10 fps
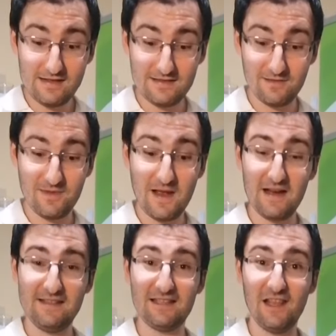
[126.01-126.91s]
some
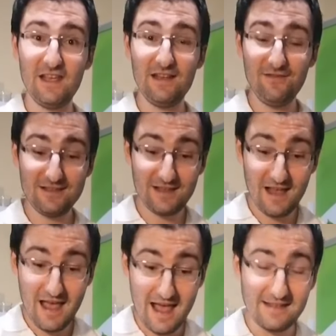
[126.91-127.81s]
nice leaves,
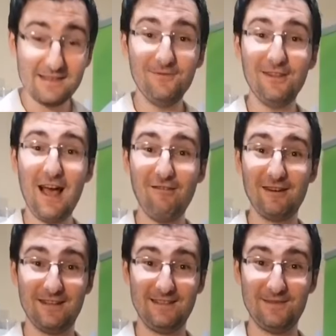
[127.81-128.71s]
and some
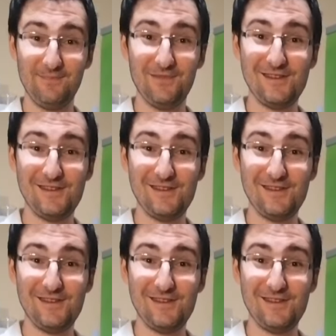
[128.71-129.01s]
flowers.